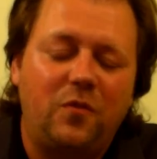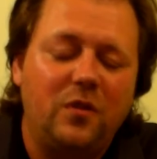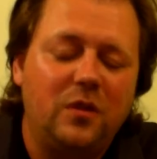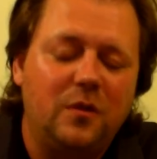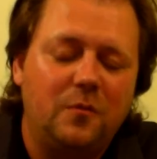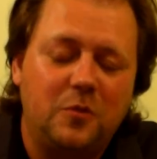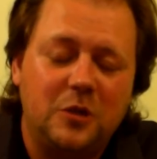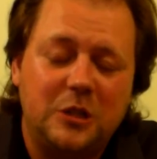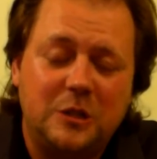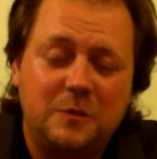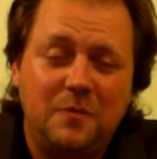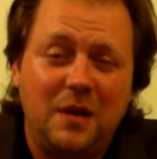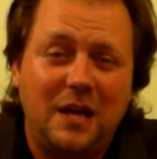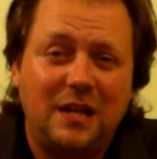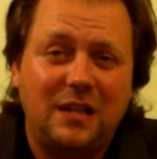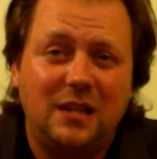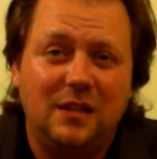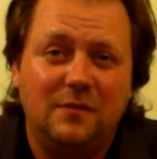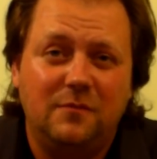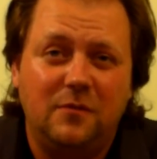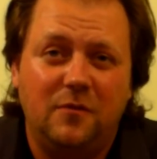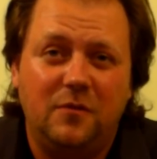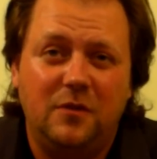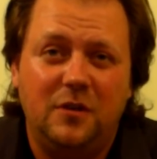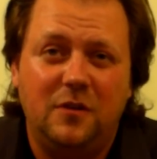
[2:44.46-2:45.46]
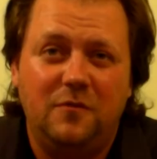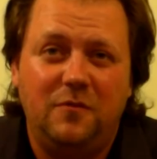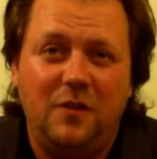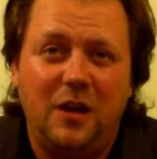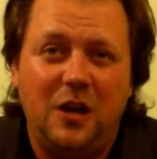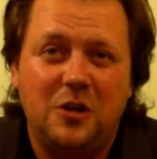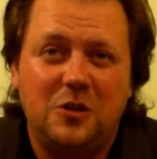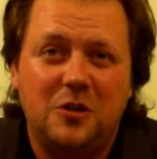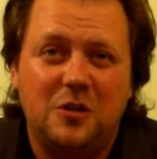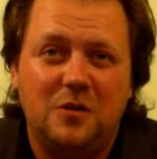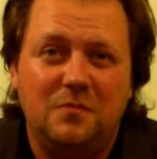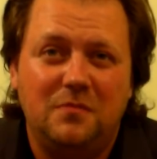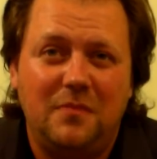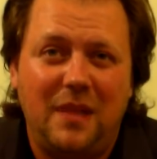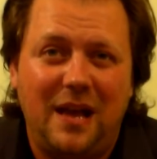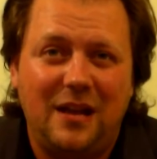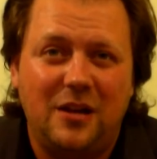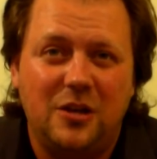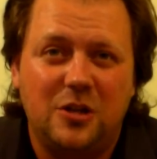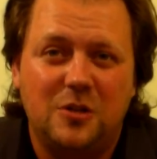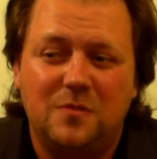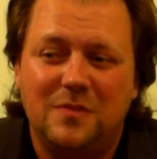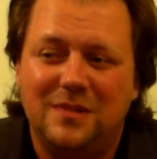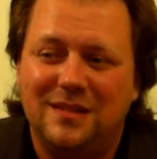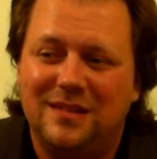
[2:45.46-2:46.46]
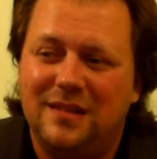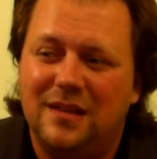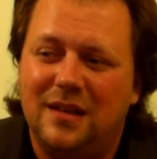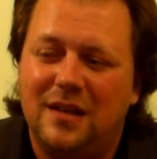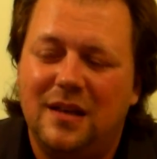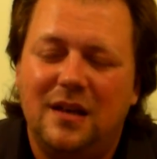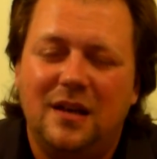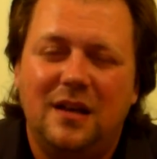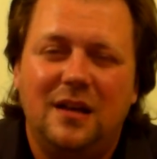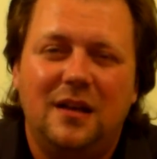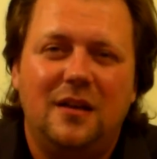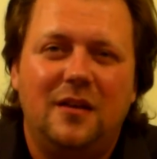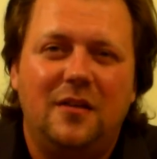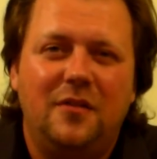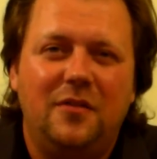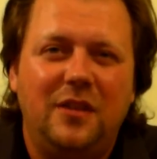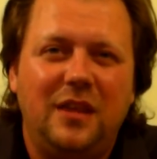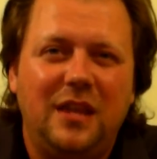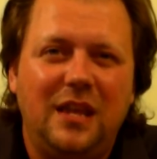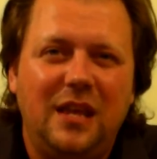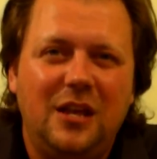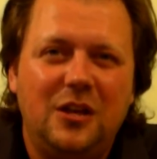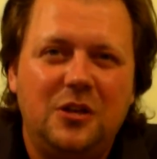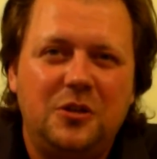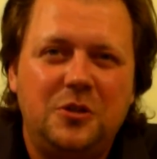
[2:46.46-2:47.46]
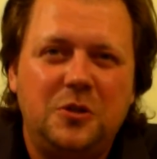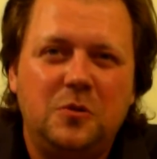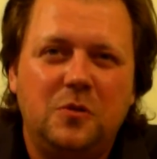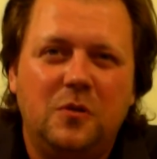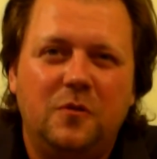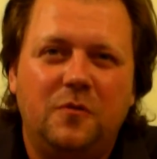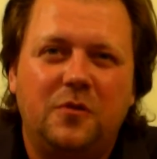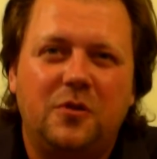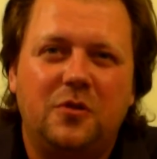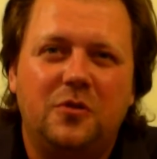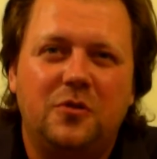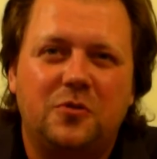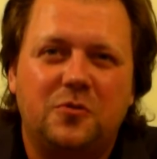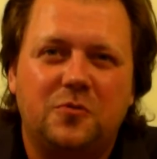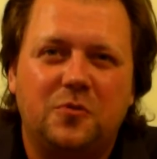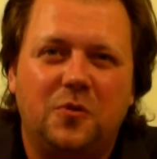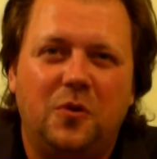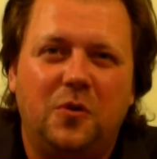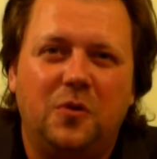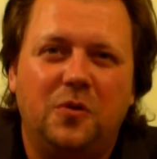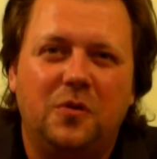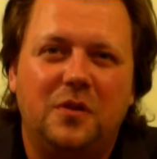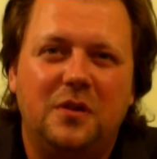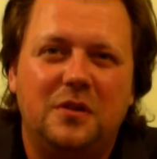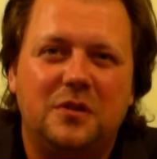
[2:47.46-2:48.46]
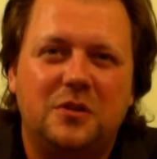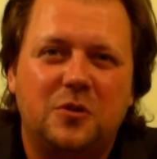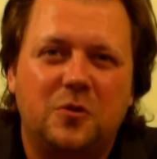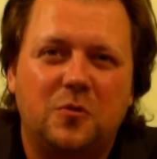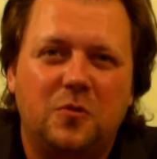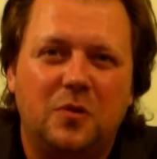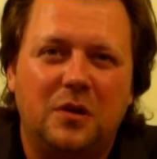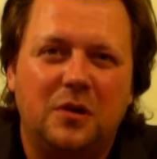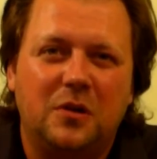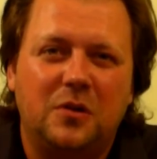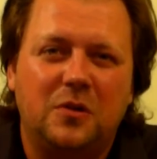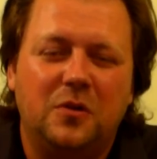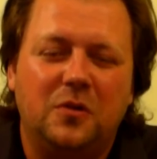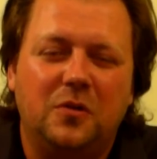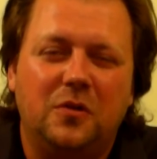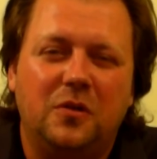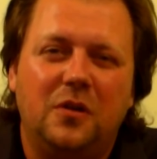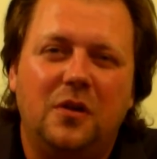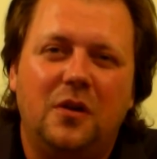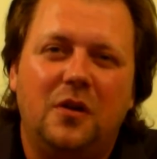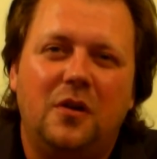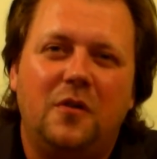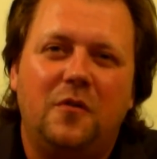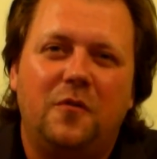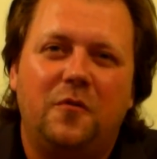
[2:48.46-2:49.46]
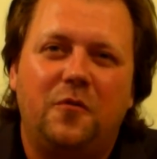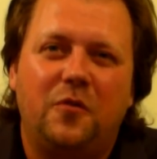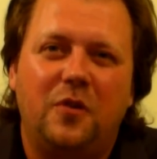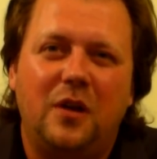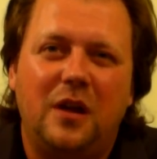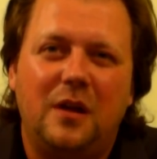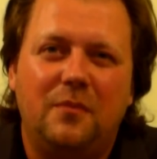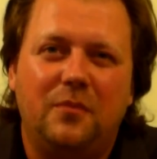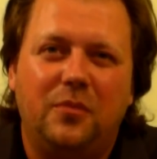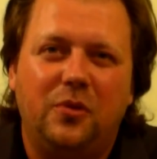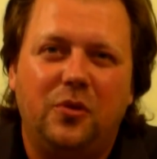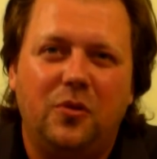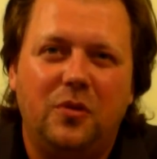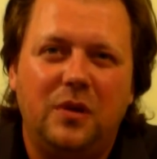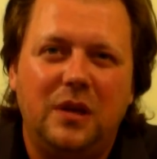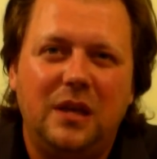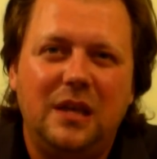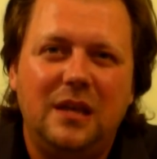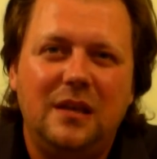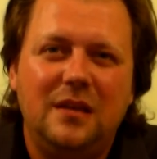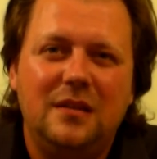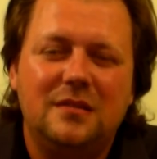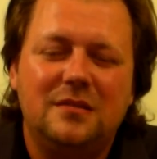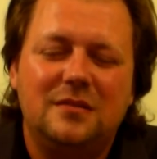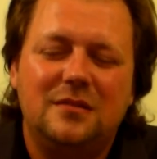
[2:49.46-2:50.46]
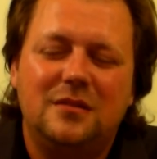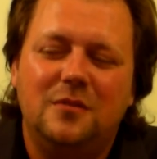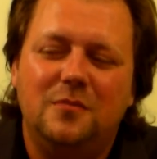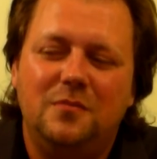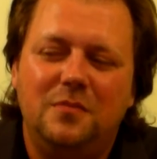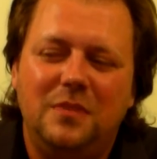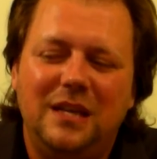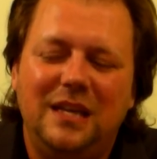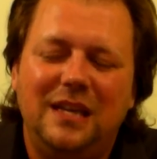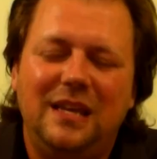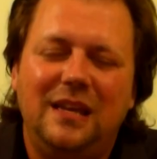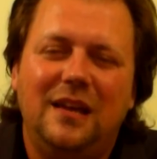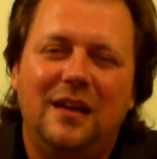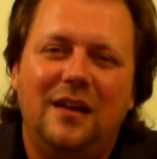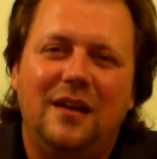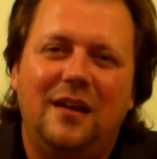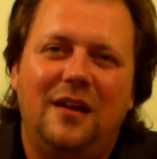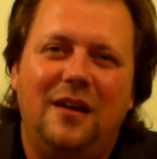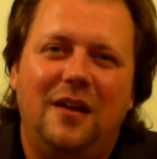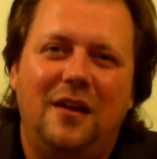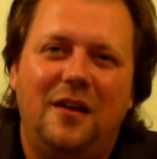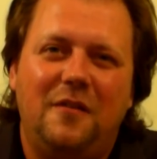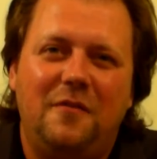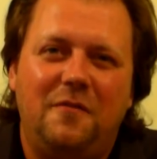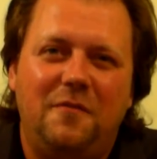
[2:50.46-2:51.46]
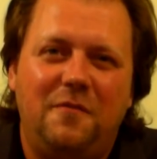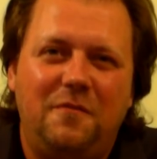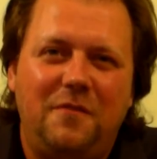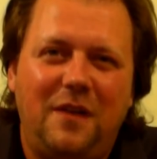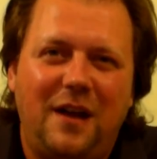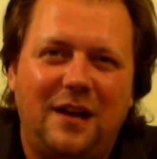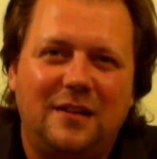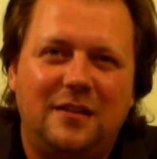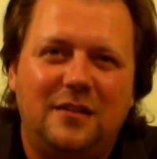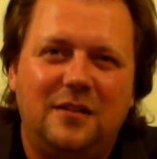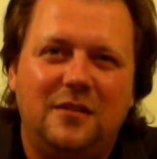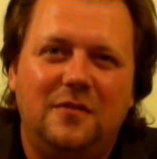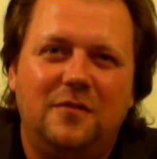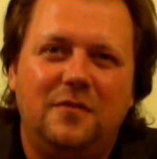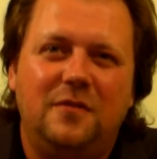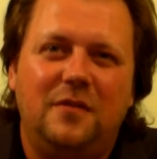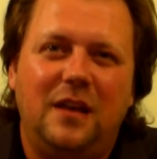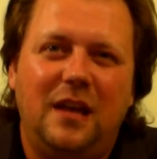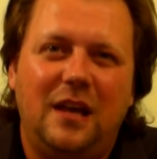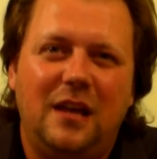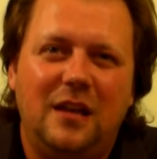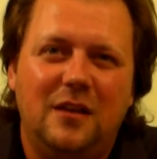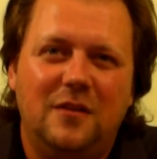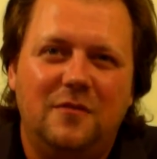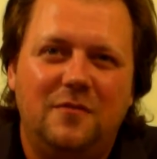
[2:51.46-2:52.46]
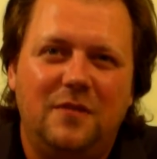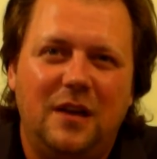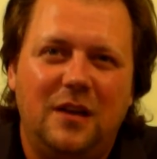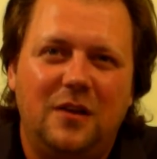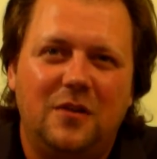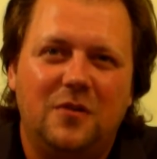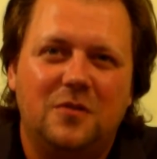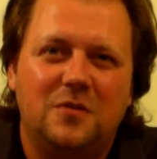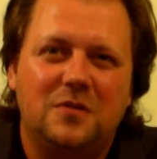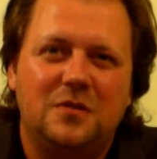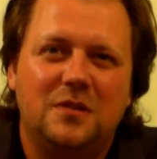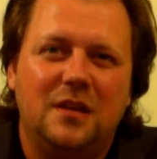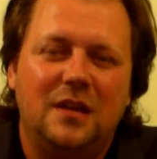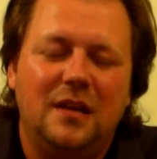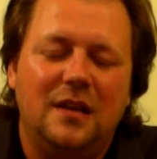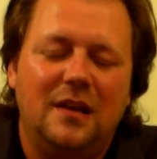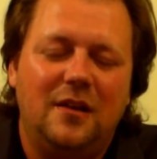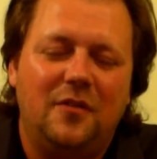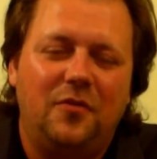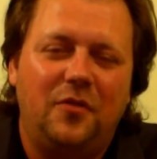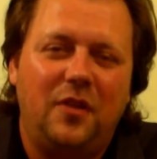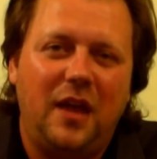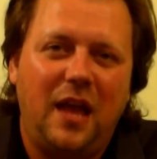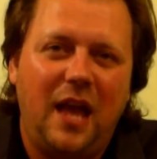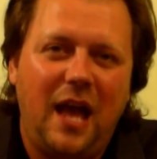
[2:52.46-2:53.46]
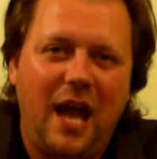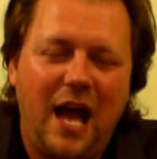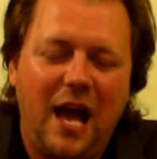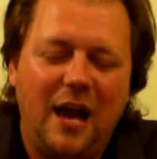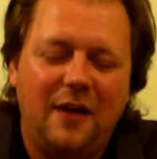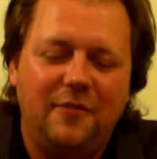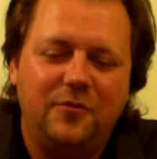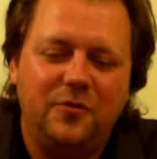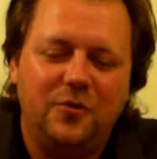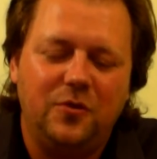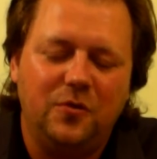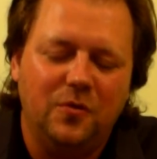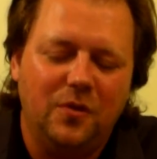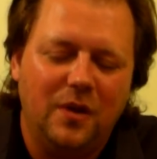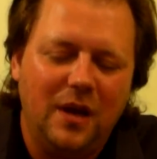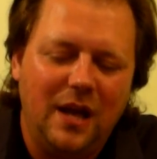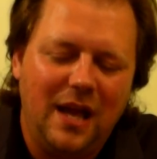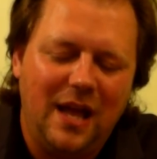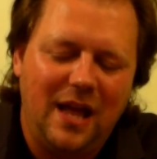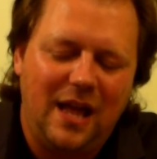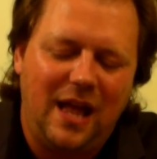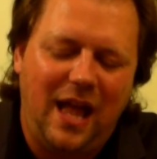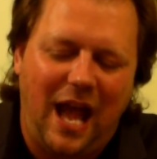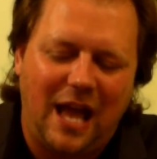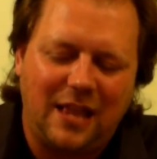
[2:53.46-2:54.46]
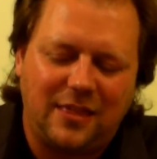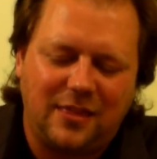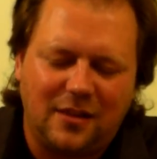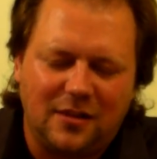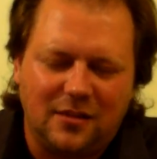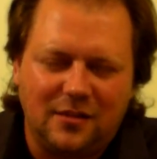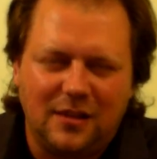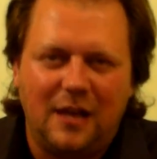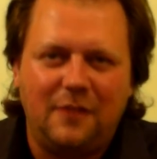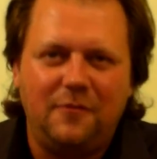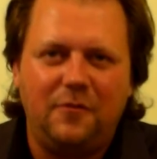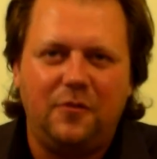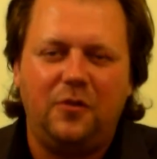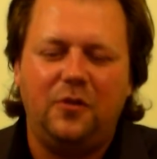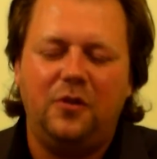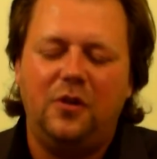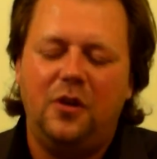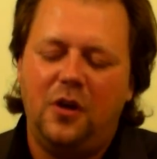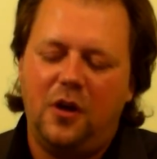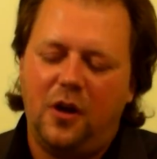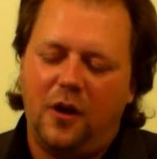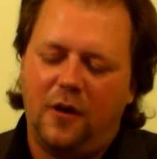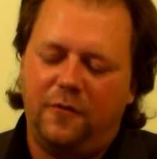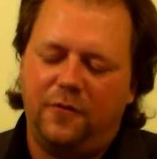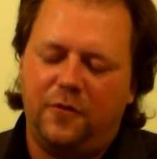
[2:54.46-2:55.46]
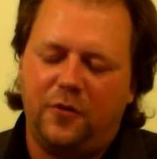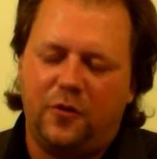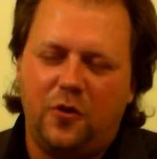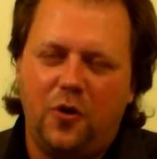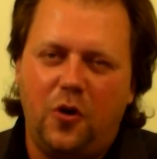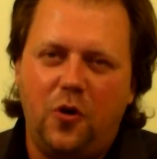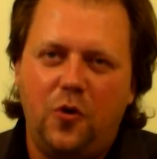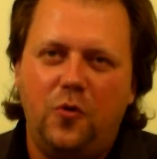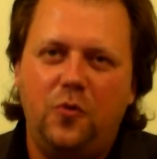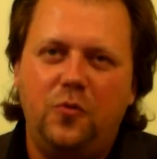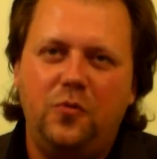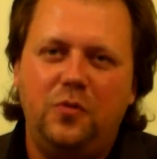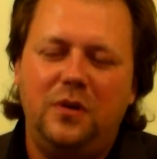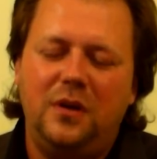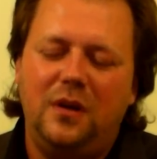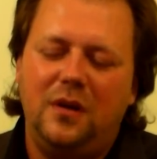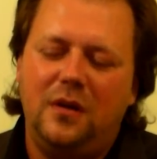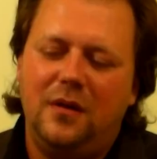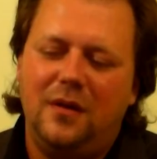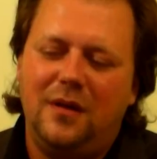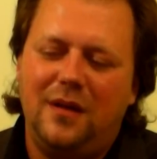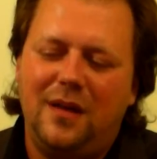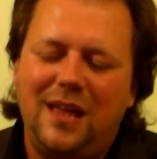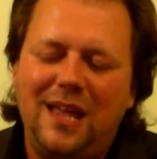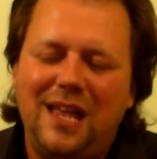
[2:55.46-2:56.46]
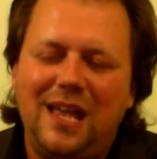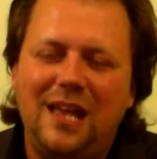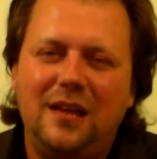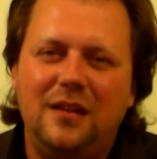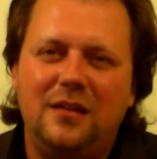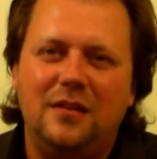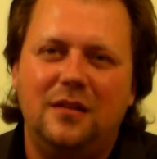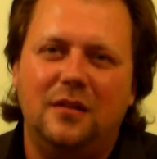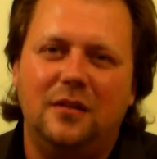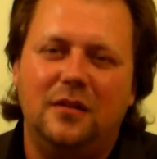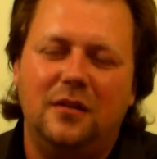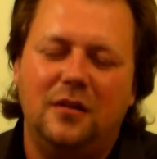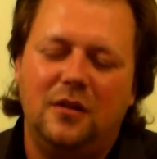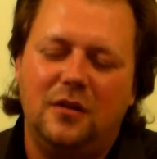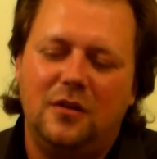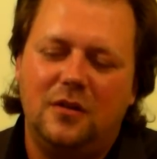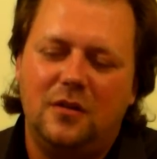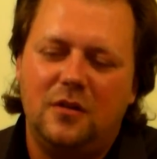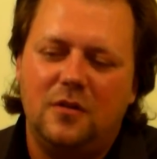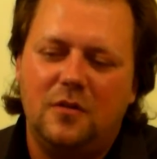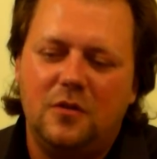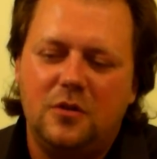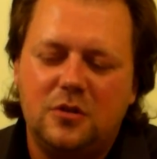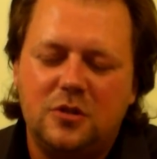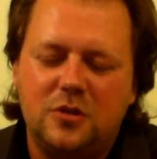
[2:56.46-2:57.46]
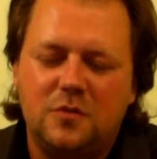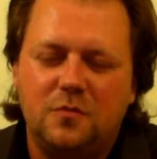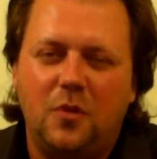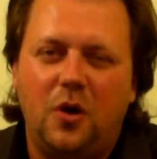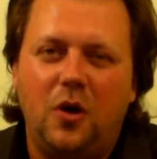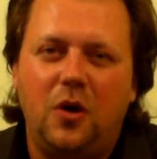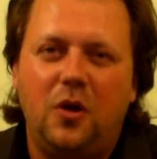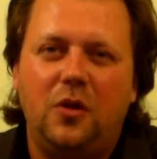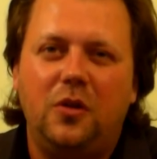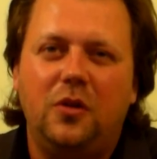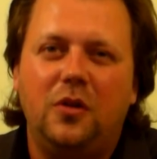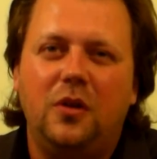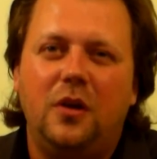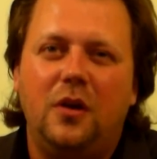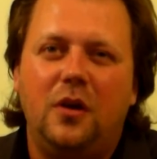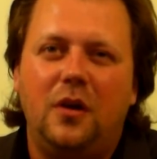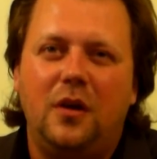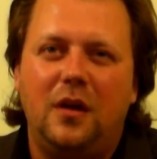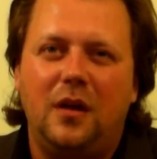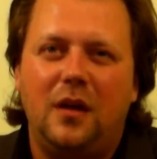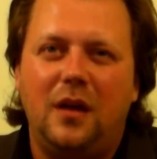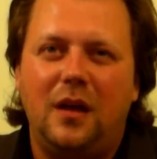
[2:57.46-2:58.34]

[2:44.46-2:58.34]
From the perspective of innovation management, the issue of control is critical for employees to be effective innovators. They have to, at the level of their own hidden, small,